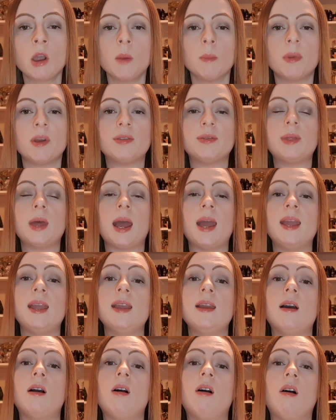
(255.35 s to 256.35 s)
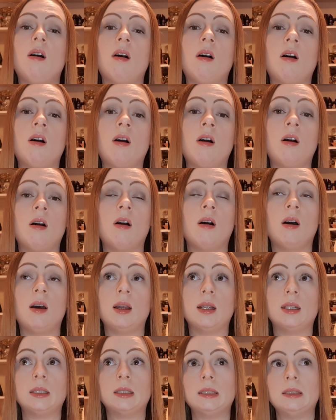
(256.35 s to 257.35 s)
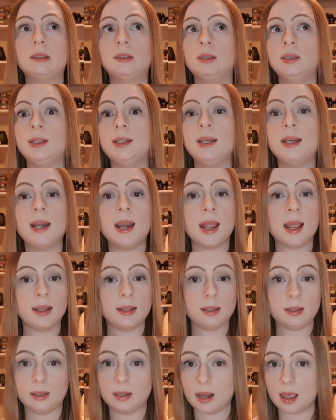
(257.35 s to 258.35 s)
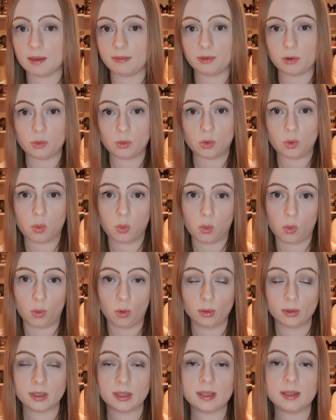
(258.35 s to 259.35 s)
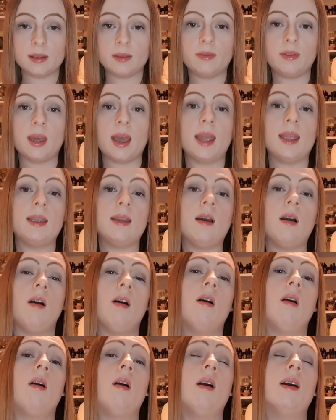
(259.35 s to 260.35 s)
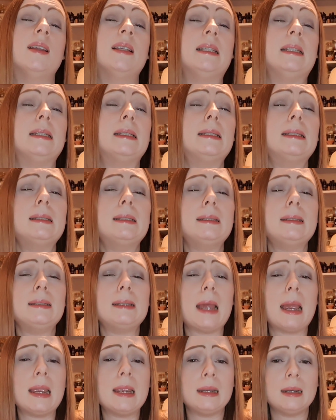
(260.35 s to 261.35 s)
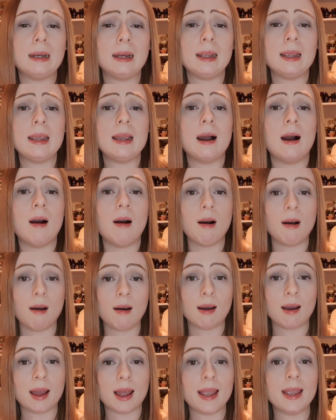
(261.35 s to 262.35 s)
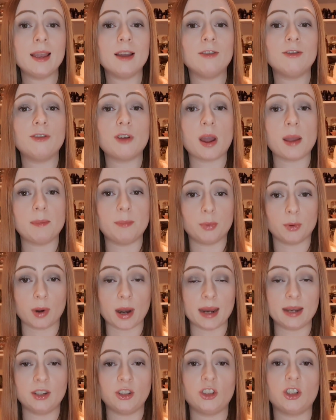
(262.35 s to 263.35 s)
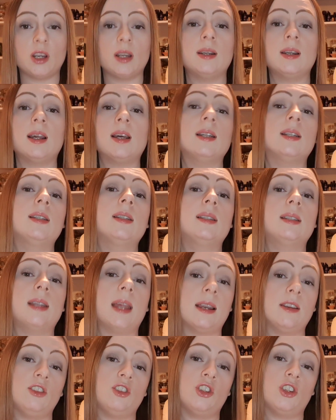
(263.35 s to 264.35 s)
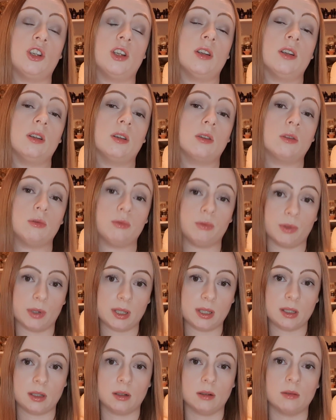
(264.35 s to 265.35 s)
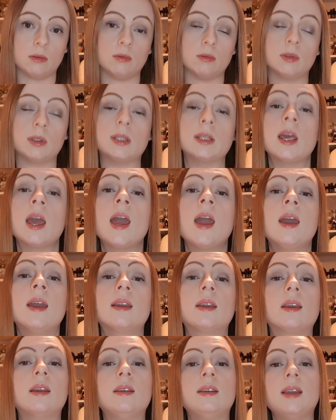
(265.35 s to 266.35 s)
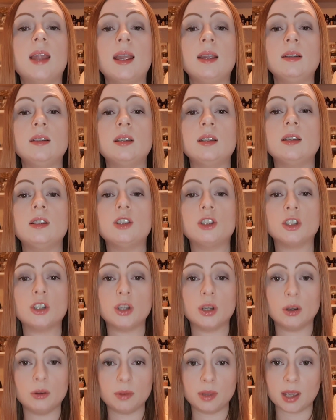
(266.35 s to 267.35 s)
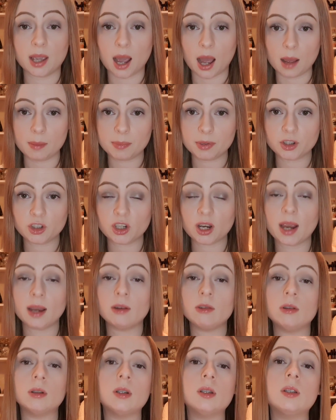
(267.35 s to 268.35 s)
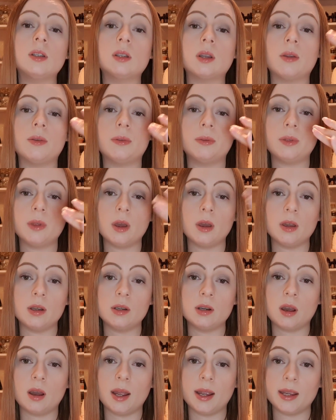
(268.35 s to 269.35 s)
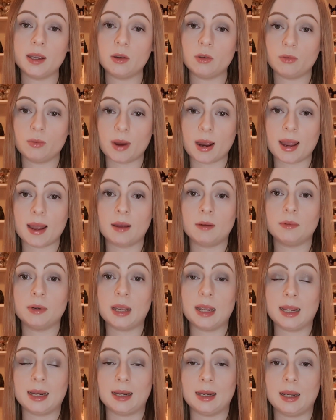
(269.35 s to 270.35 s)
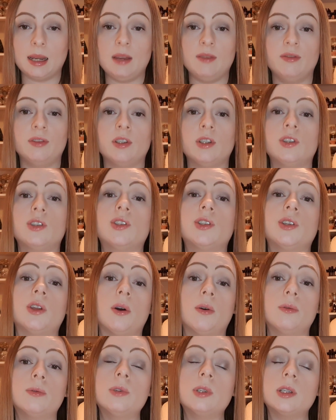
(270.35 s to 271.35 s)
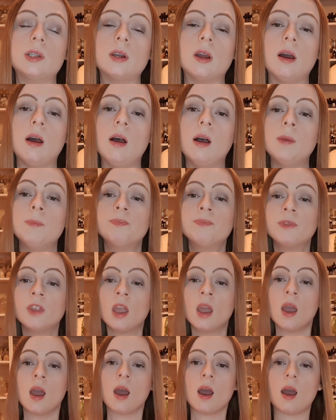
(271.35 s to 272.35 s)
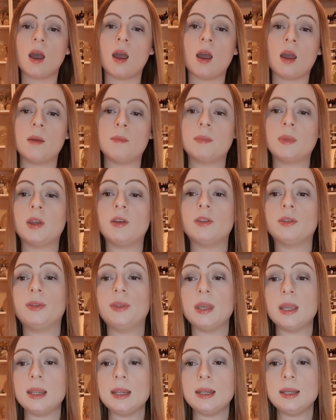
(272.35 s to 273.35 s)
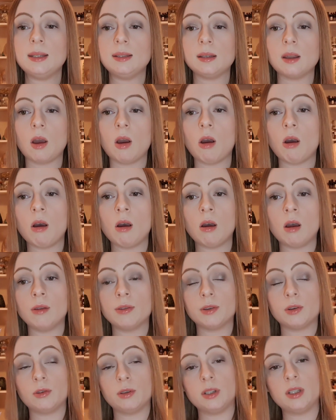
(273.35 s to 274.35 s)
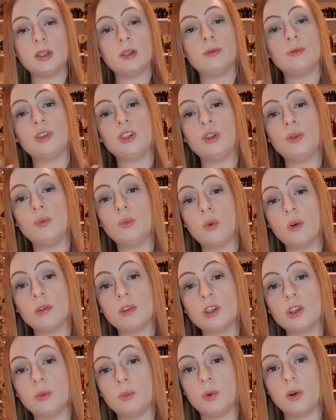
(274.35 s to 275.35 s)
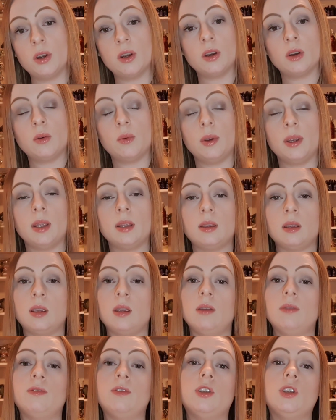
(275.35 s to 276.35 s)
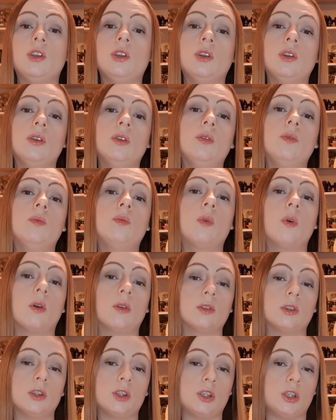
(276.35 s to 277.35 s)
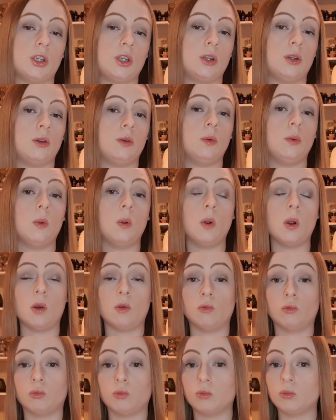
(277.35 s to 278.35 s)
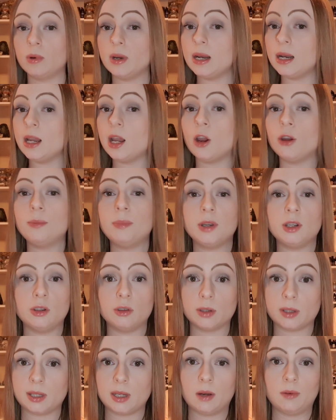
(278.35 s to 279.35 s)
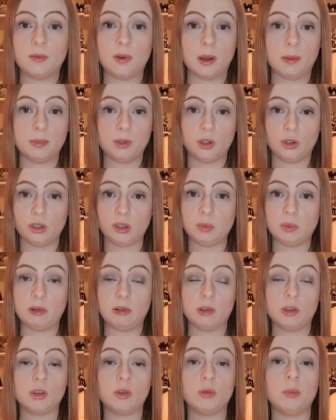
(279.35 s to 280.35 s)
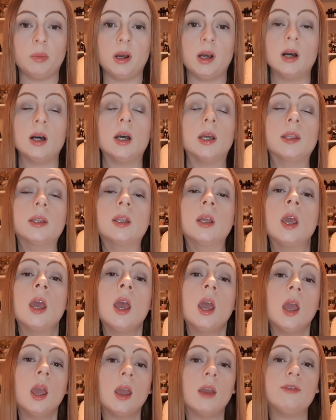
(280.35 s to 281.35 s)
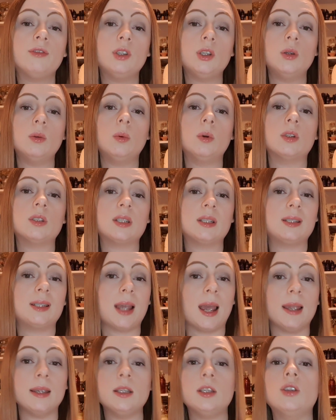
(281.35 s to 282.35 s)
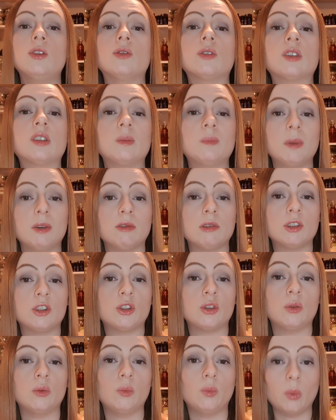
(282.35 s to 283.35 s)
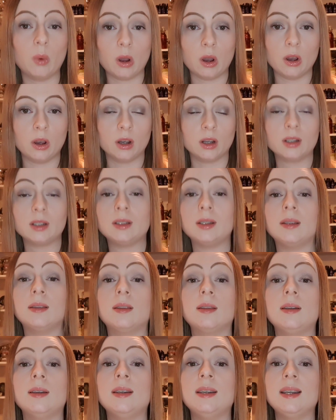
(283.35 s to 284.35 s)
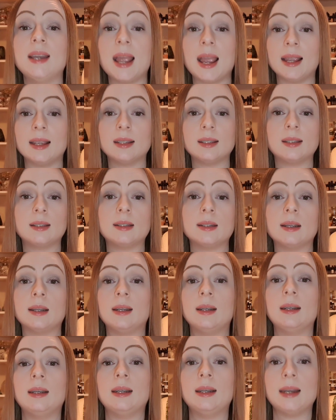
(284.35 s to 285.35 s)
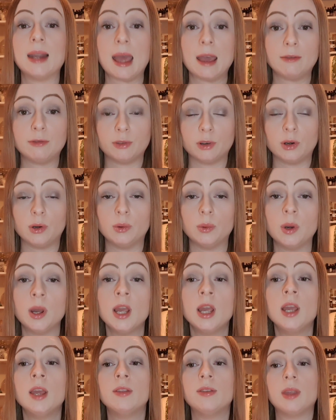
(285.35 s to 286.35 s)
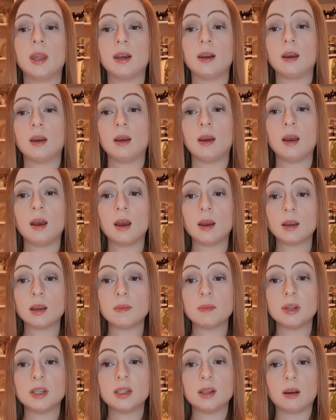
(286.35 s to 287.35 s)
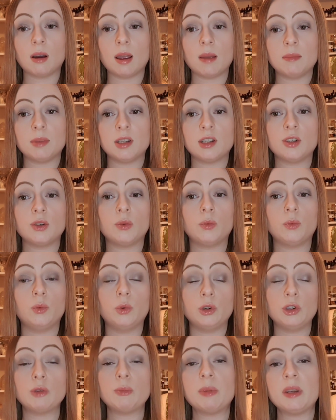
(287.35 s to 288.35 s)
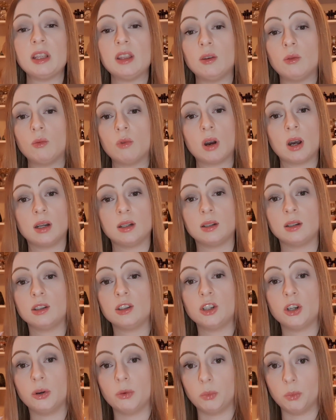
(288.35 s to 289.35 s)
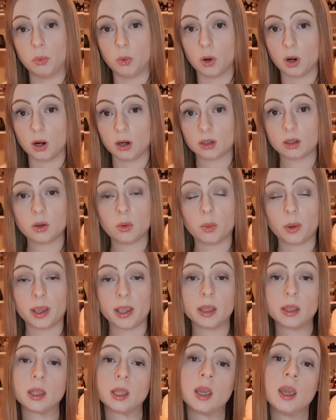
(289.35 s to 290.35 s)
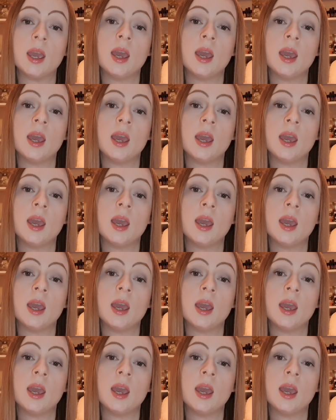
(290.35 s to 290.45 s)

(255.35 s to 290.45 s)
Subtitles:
but they are next level quartz. They are insanely high vibration ascension crystals connected to the upper chakras, so third eye, crown, and even soul star. These are the crystals you want to work with if you want to really open yourself up to your spiritual path. If you want to take your spiritual work to the next level, then a Herkimer diamond would be the one to work with.